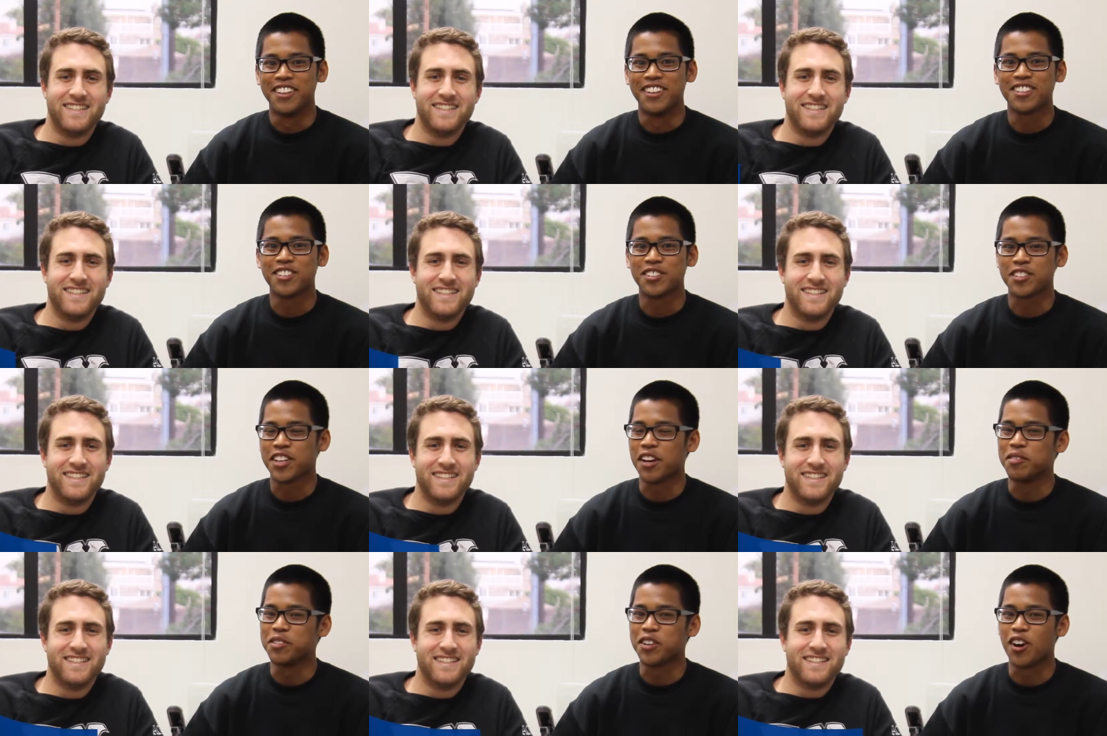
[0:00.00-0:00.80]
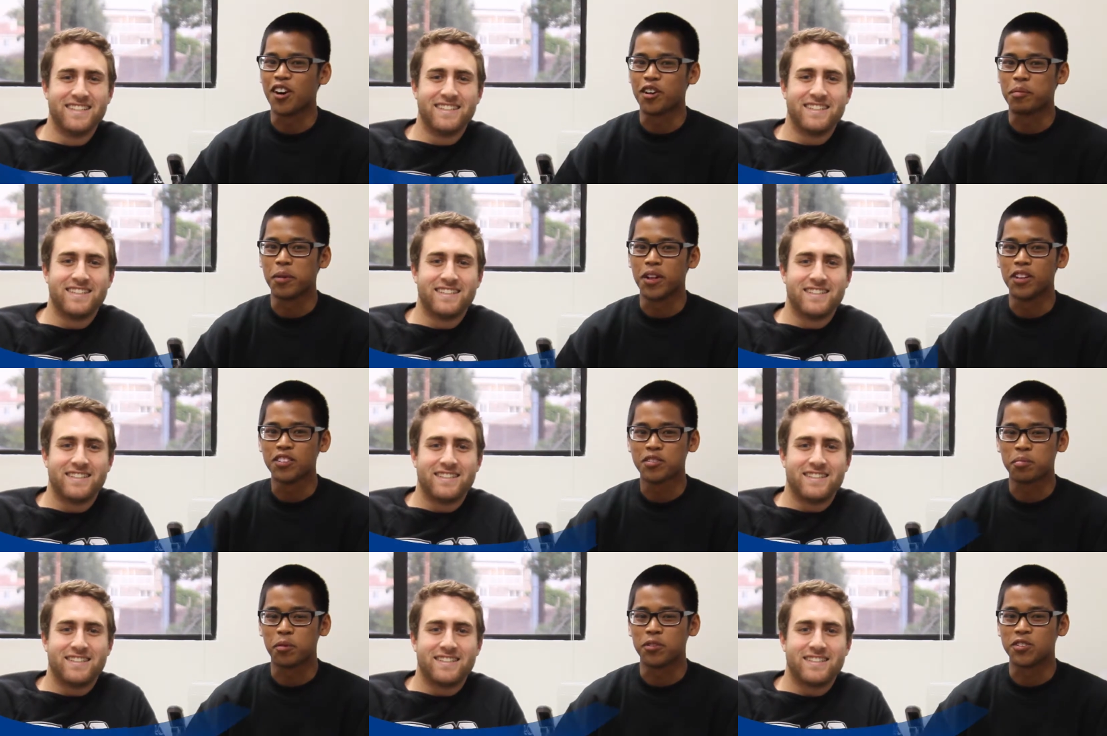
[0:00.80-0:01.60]
Speaker 1: This is Kevin Cacabelos,
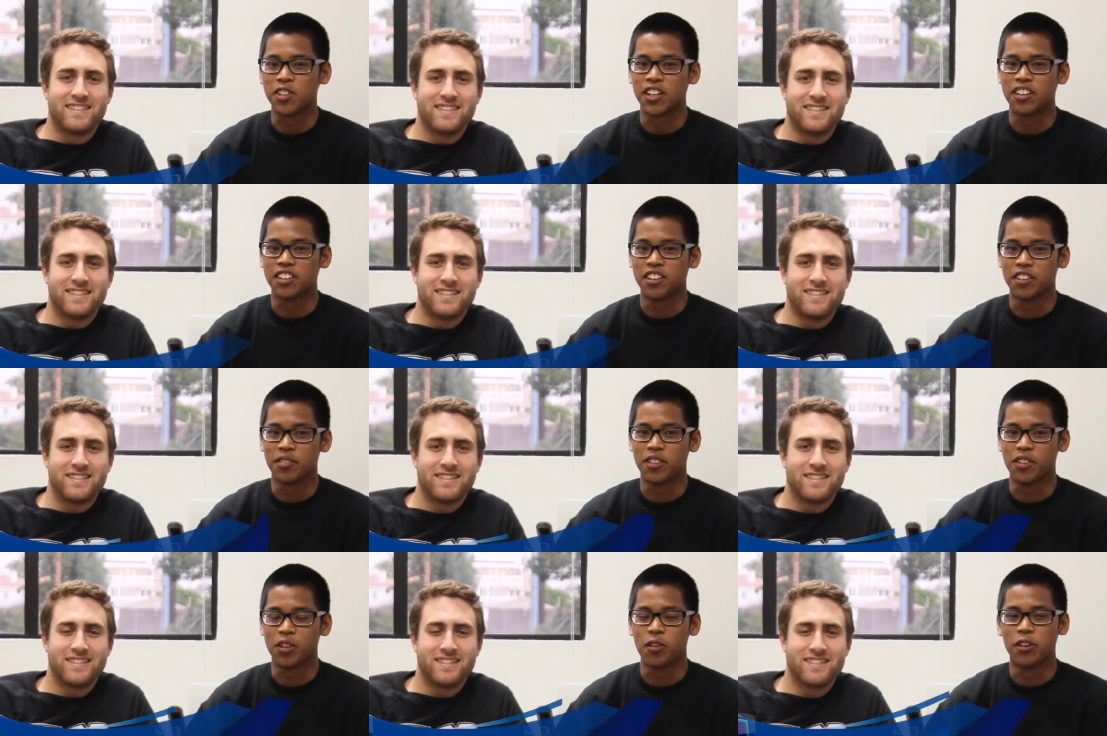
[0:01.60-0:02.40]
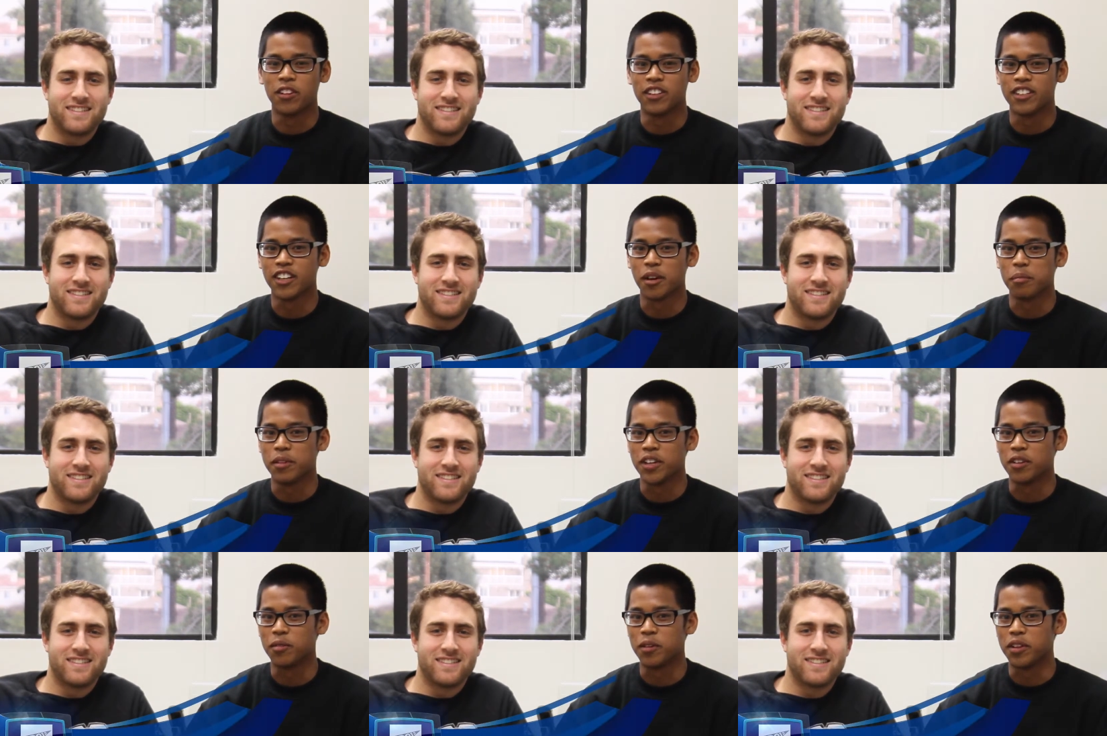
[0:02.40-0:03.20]
sports editor of The Loyolan. I'm
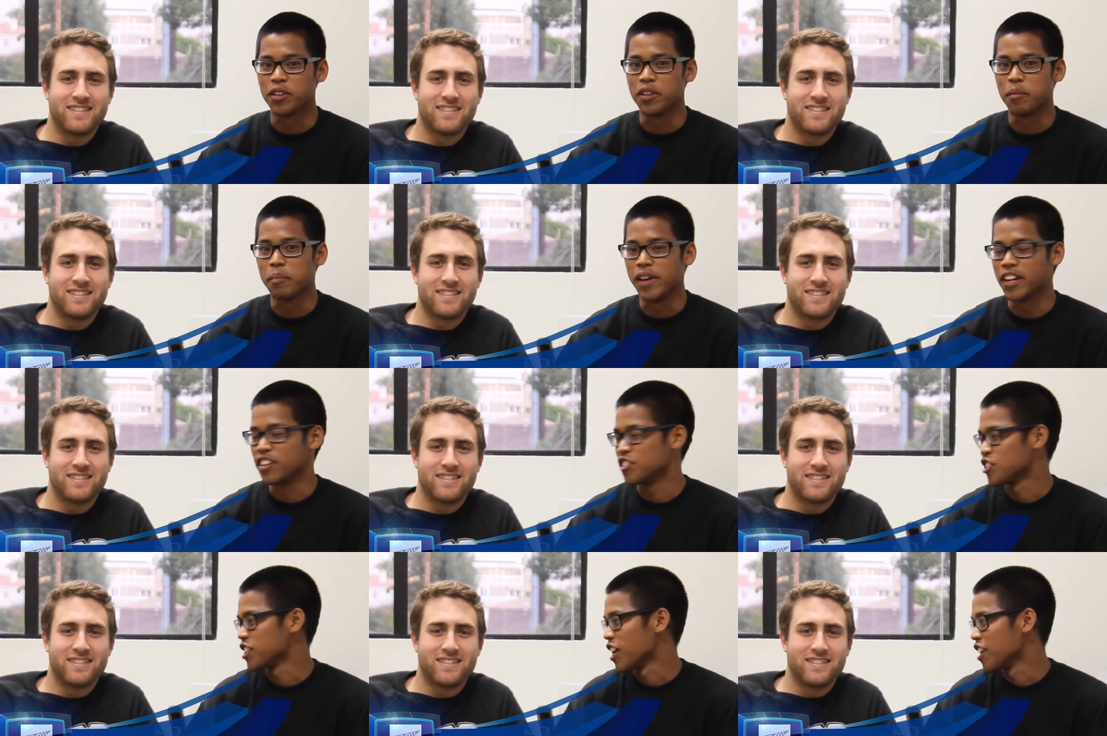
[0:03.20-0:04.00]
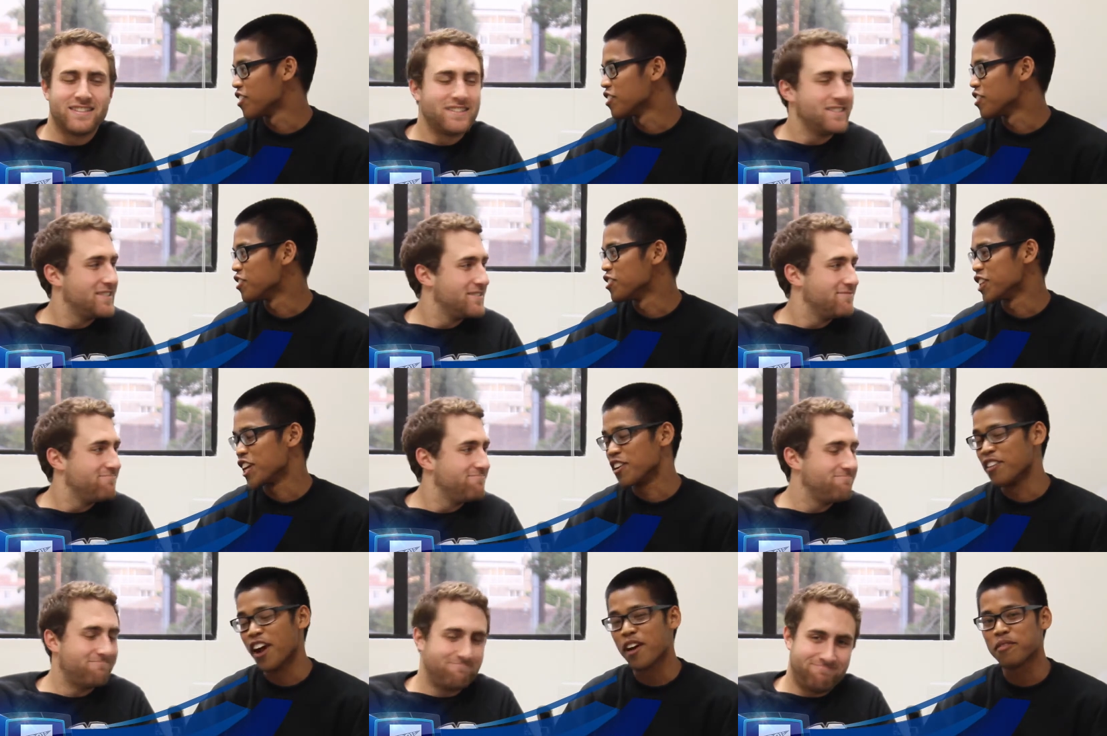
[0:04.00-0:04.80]
here with managing editor
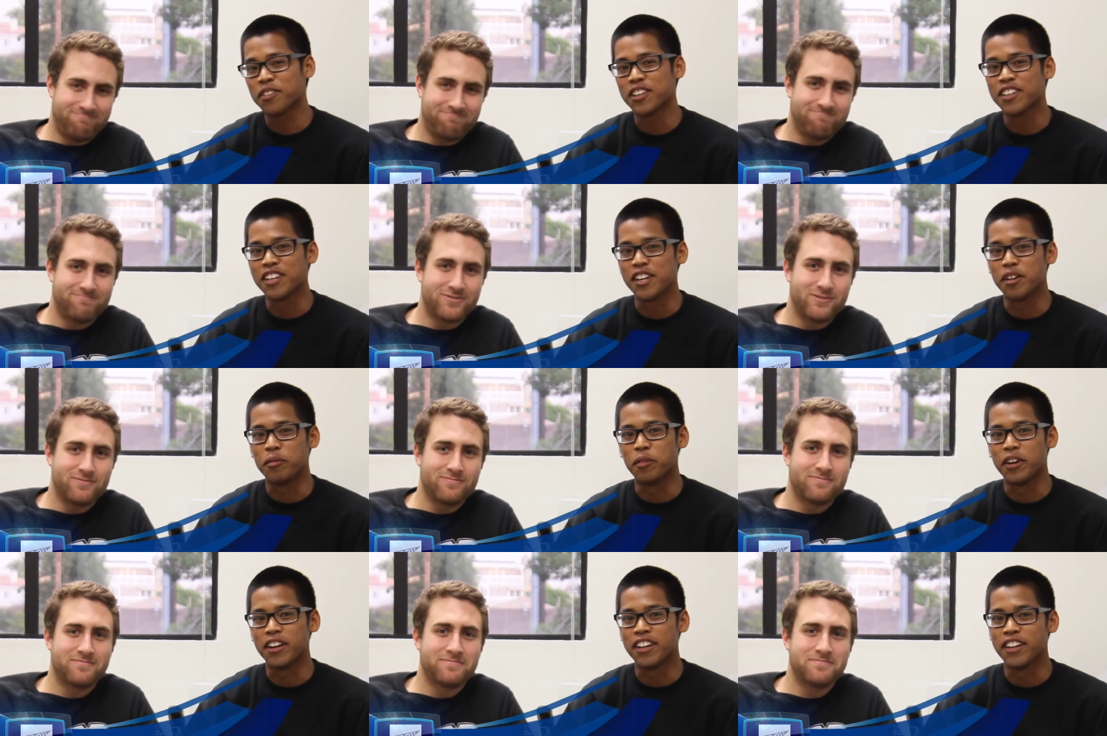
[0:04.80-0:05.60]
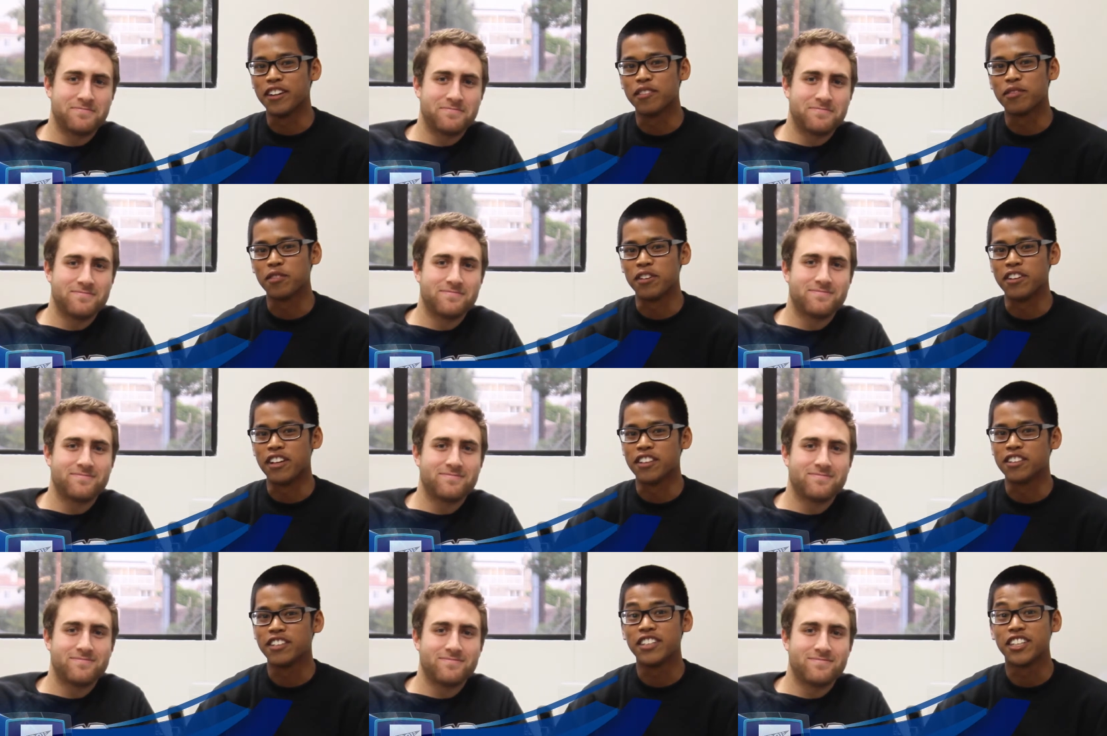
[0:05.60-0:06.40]
Dan Raffety, and we're here for
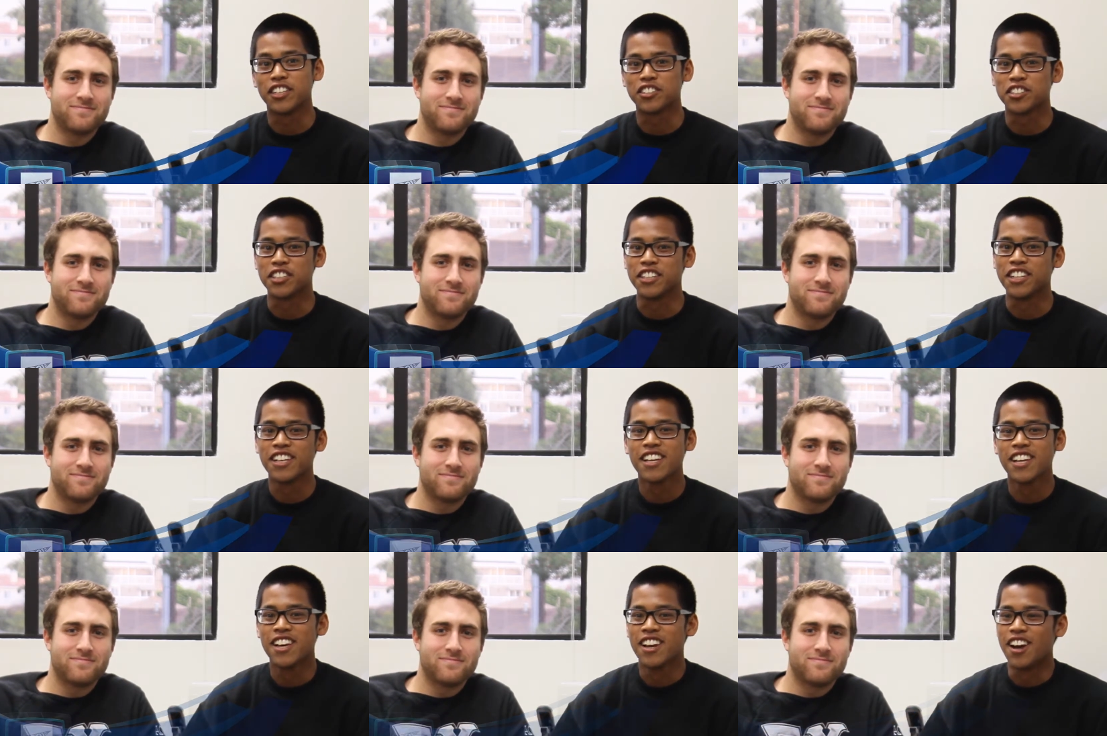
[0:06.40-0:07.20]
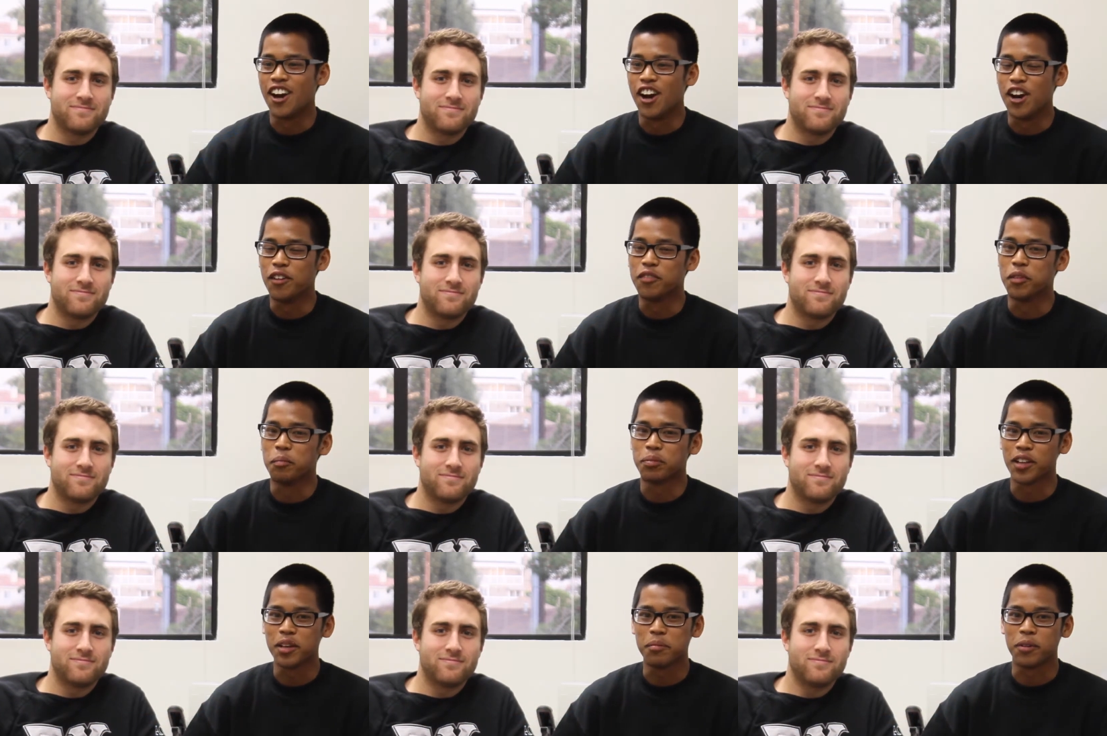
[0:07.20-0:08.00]
another edition of The
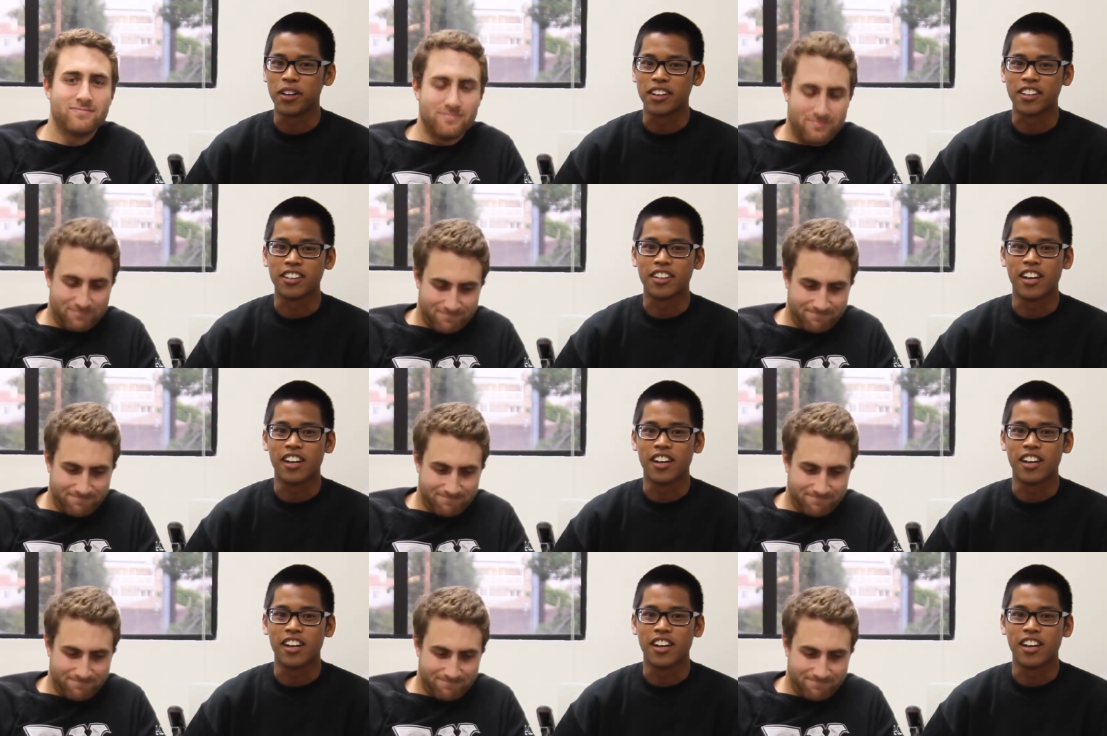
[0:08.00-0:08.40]
Playbook.